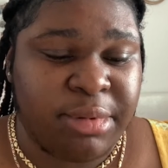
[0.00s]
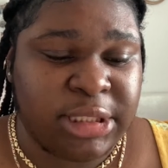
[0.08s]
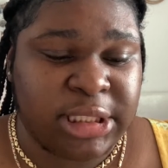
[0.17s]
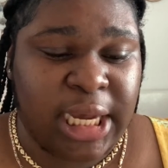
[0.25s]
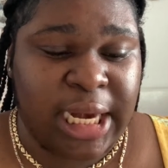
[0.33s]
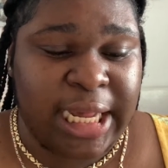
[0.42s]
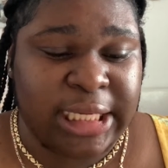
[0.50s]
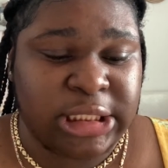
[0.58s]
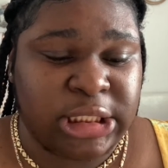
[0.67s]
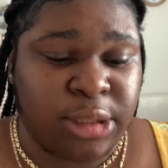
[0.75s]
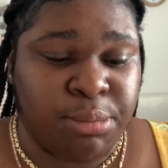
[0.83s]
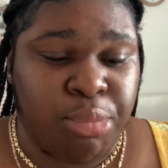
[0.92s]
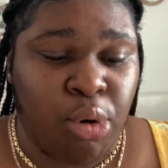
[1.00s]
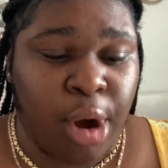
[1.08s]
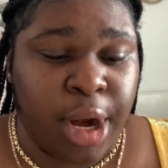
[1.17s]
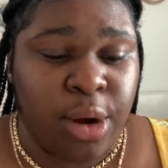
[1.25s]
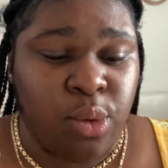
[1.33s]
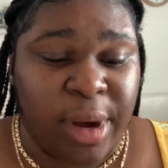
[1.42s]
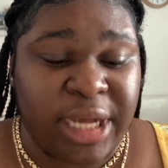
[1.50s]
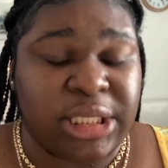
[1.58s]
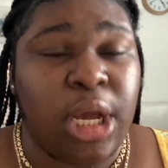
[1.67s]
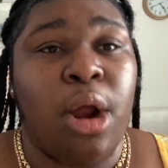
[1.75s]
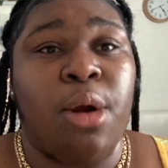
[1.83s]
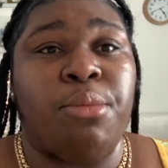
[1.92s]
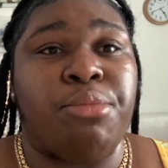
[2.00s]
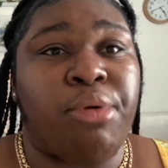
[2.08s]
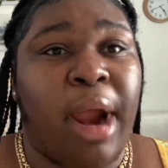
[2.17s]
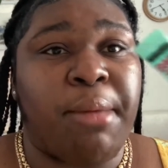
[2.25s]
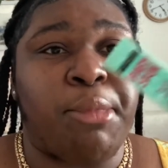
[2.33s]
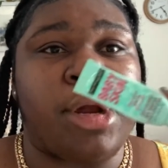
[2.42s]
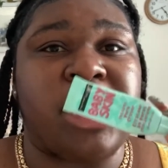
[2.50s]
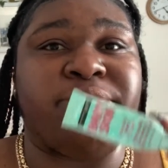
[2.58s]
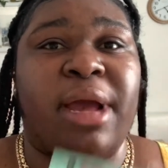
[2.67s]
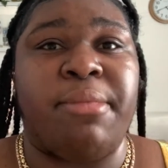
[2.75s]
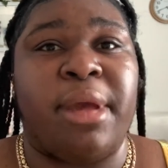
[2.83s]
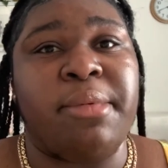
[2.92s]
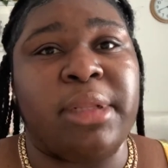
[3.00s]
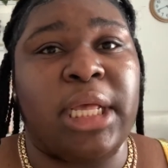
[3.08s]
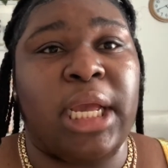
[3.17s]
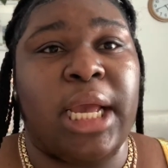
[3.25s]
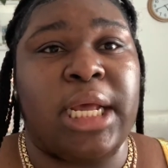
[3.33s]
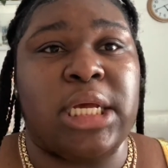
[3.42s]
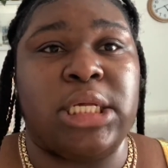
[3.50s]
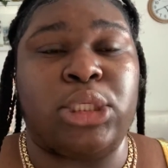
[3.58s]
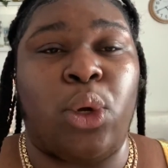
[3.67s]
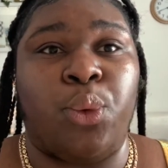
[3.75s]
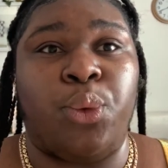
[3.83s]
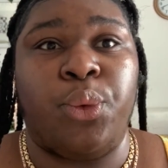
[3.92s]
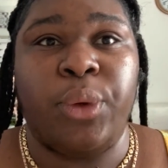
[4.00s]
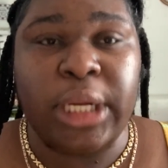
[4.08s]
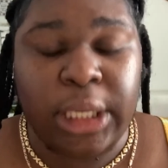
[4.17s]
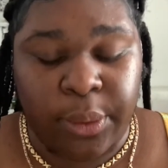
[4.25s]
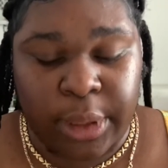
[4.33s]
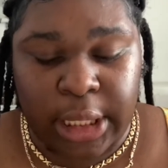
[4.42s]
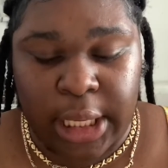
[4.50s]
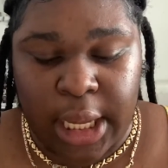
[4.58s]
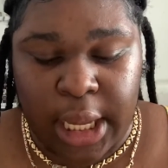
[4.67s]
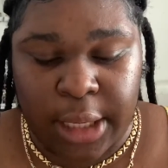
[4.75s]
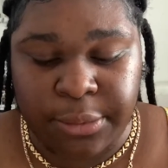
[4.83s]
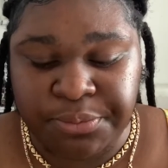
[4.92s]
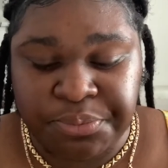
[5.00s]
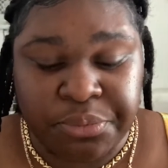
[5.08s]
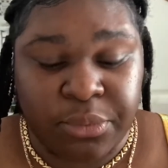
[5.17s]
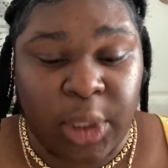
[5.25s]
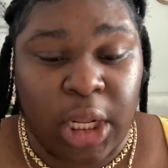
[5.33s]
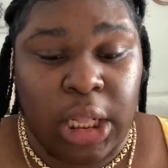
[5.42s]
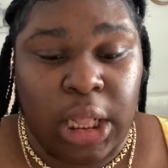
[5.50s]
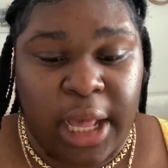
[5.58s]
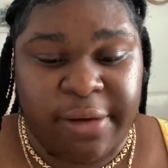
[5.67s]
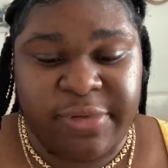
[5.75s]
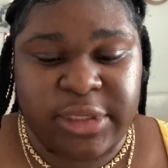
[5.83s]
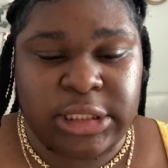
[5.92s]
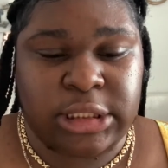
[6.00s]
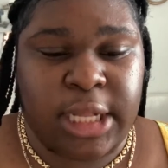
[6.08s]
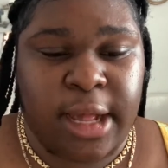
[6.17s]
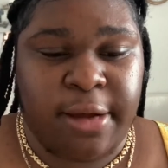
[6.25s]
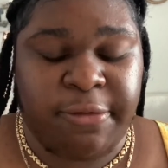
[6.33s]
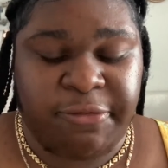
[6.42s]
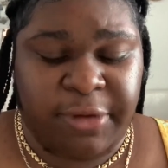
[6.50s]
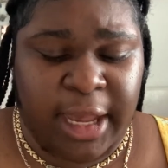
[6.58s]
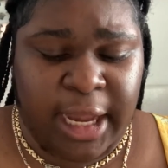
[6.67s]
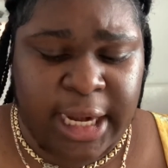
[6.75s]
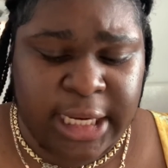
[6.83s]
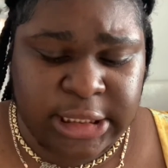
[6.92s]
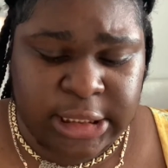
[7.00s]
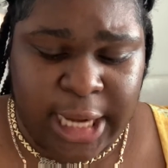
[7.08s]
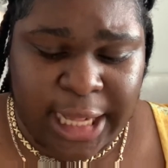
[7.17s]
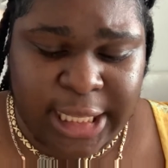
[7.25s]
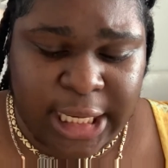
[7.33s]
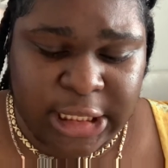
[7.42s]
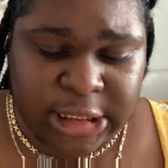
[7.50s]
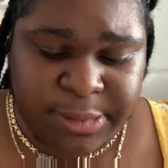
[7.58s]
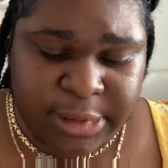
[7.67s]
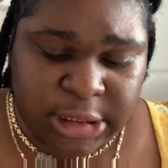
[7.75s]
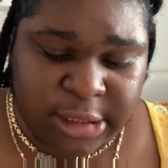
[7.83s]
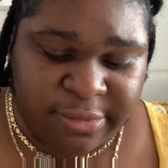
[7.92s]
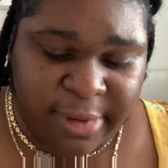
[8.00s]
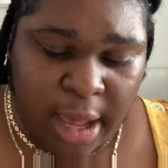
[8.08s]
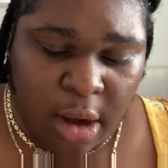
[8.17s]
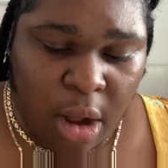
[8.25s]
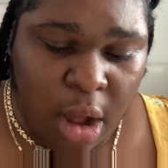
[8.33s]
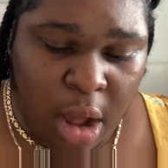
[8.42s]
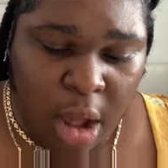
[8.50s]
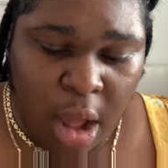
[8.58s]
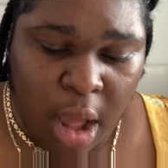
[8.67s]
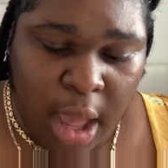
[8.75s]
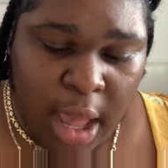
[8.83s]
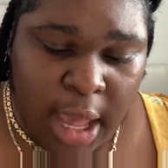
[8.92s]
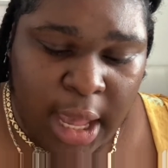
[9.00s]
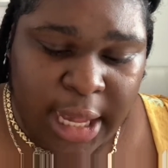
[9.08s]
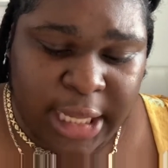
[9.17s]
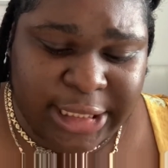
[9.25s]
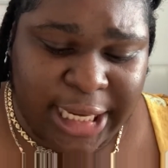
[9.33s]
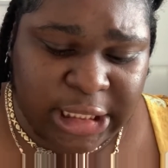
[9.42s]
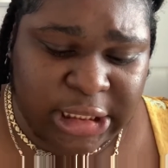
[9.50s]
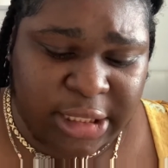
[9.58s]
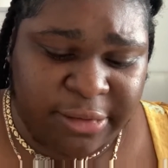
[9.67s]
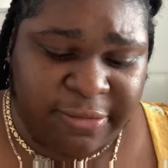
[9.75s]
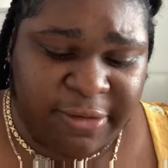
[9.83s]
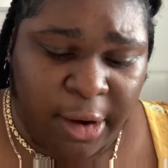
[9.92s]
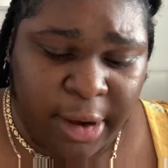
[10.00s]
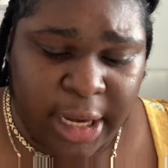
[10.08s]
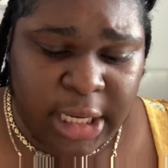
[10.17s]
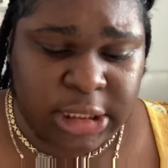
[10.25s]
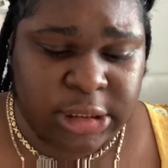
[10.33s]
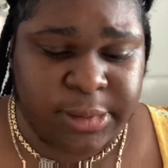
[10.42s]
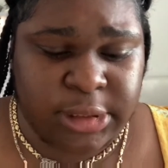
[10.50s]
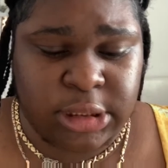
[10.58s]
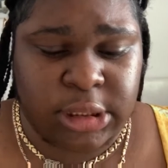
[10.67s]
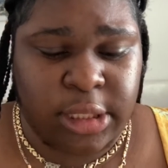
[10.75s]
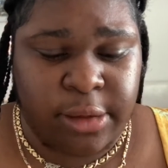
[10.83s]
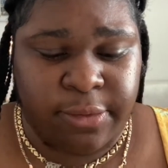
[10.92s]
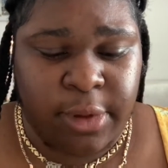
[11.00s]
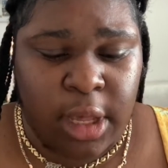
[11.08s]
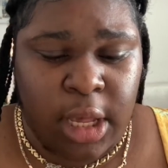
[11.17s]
Skin Instant Pore Erase Primer. It's by Maybelline and it's really, really good. I love this stuff and it's not that expensive at all. It's actually very inexpensive.